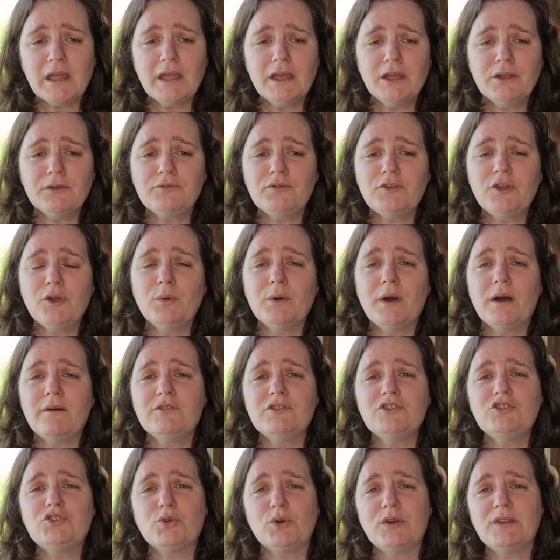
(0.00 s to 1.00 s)
If you
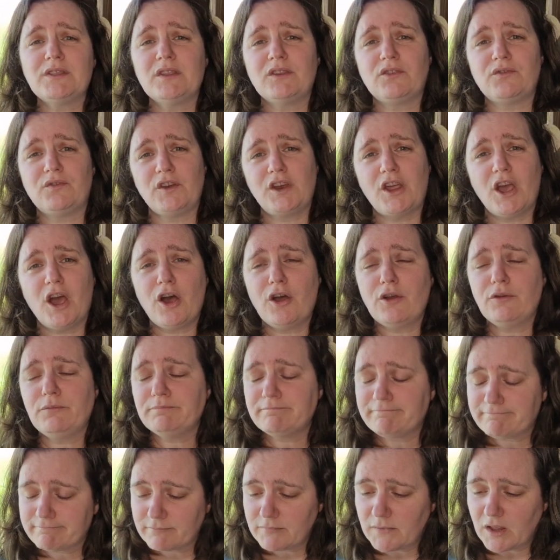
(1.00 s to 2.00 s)
have enjoyed this video,
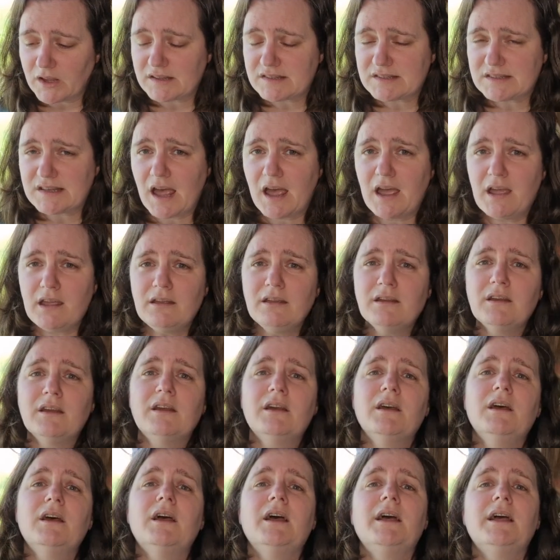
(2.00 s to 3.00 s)
like I say,
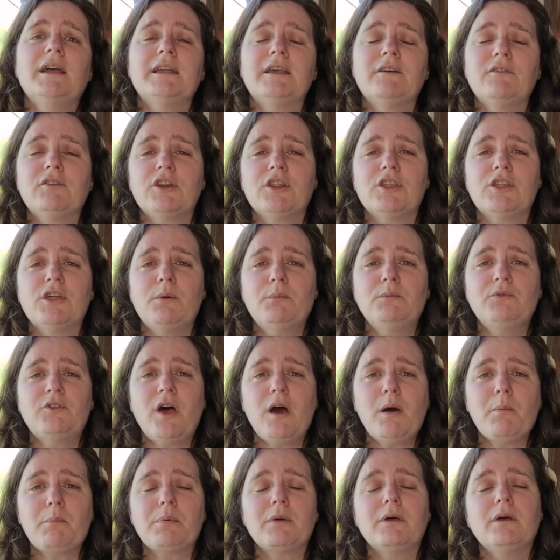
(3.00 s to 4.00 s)
give it a thumbs
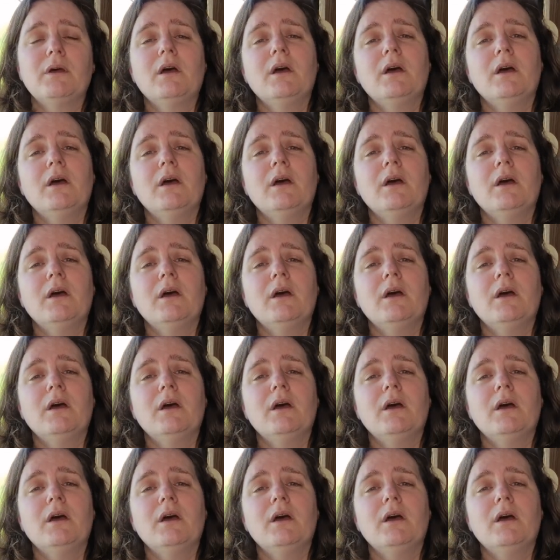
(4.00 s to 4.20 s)
up.